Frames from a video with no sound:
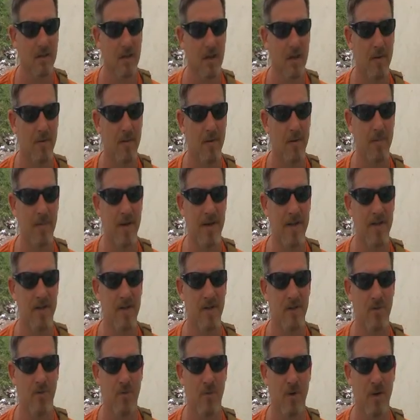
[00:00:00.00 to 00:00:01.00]
I would
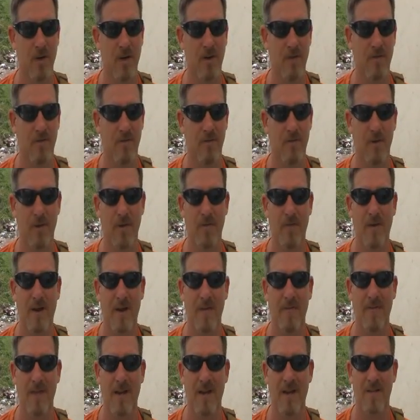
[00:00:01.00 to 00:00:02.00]
imagine
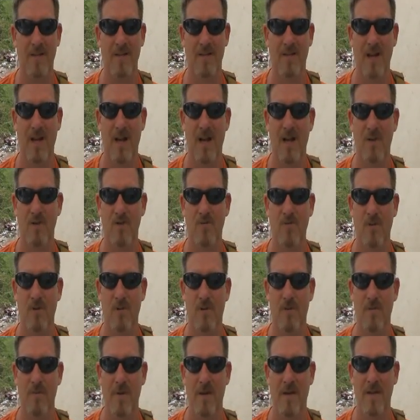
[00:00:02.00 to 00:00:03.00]
$25,000
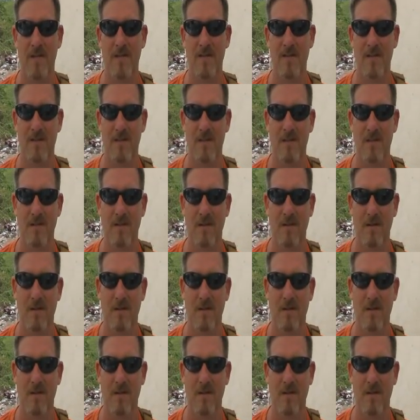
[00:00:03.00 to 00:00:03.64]
worth of medicine.